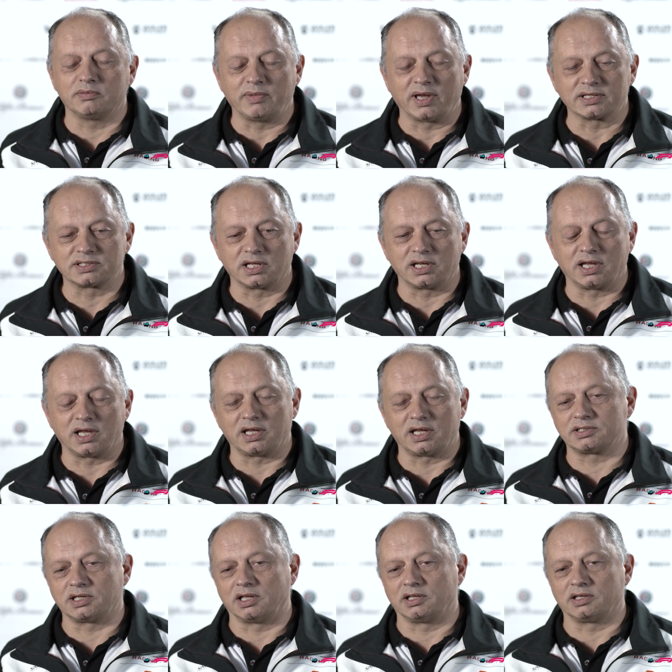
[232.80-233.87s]

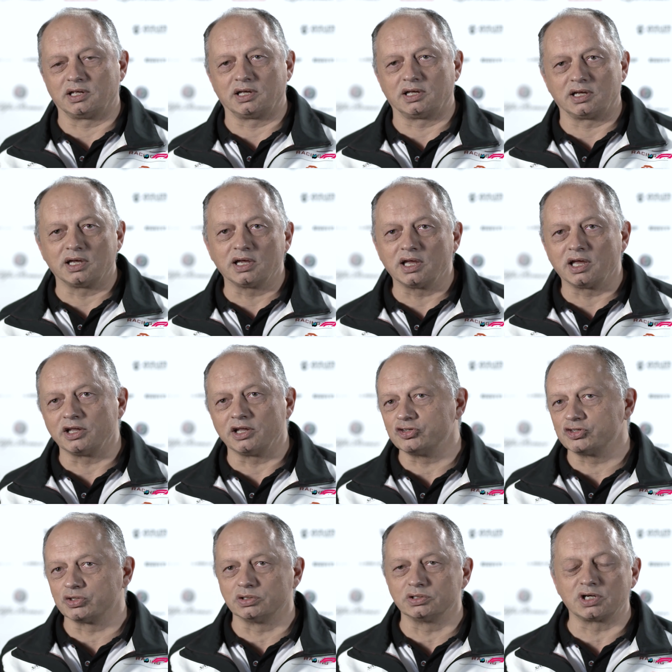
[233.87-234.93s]
Mercedes and,
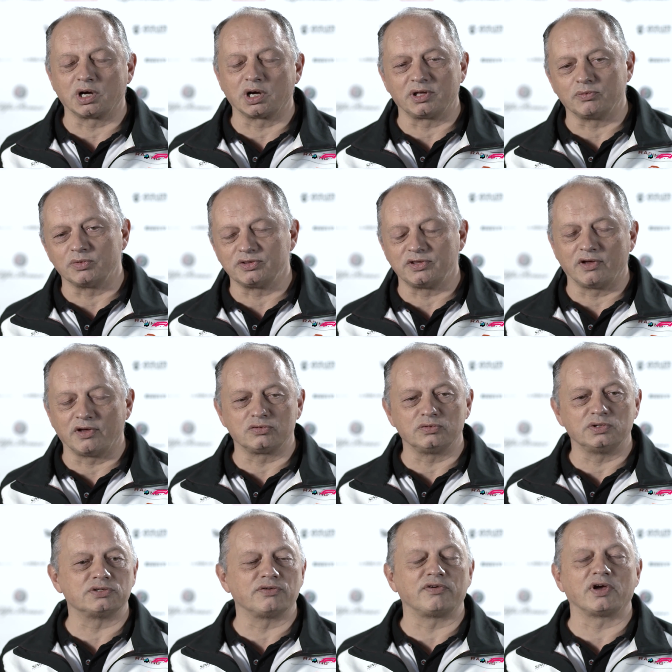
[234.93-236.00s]
and Zhou coming with df
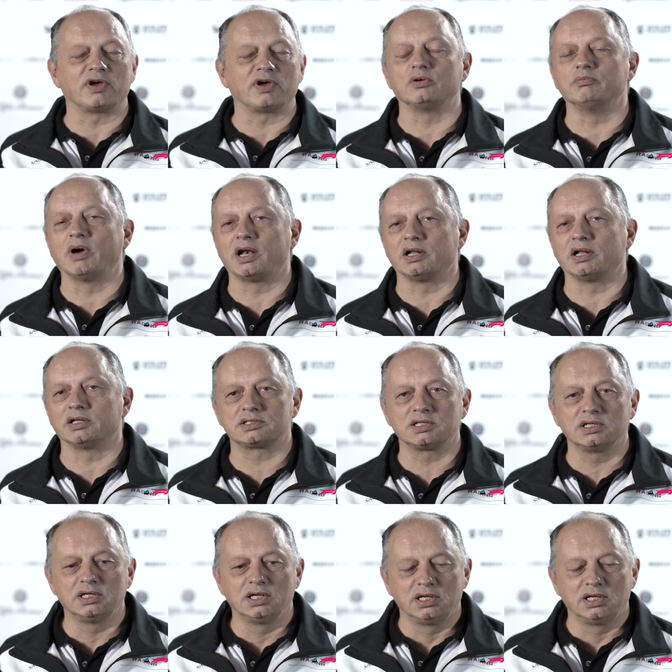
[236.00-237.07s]
2 it's a very good balance.
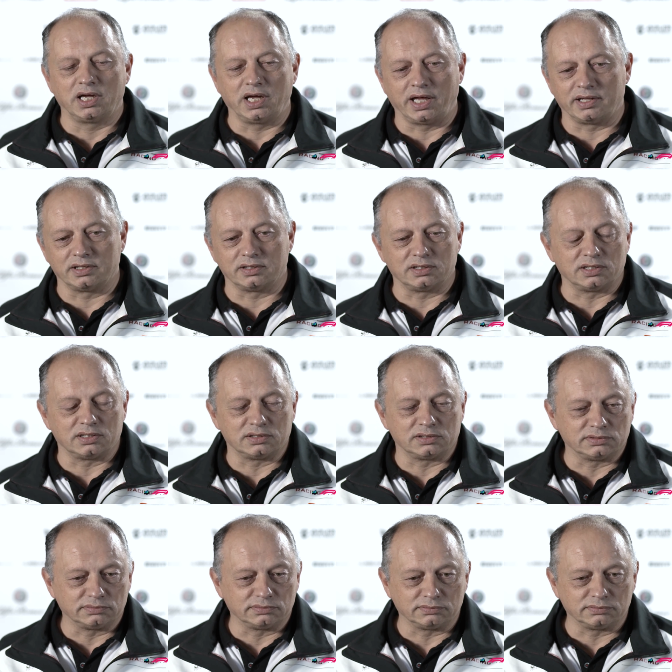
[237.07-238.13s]
And
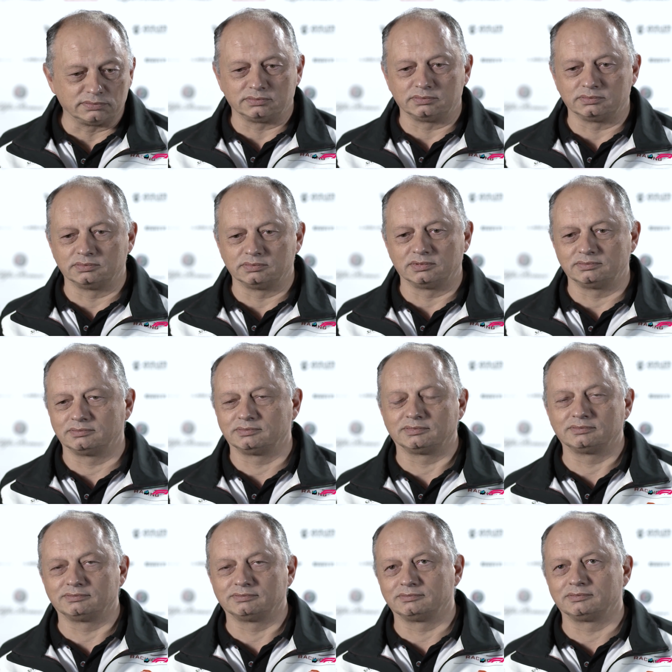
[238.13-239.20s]
um,
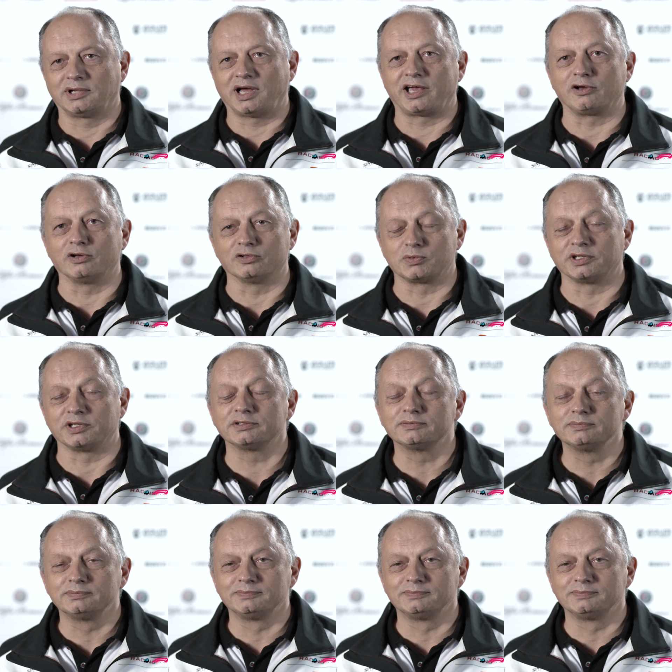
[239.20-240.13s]
I can't wait.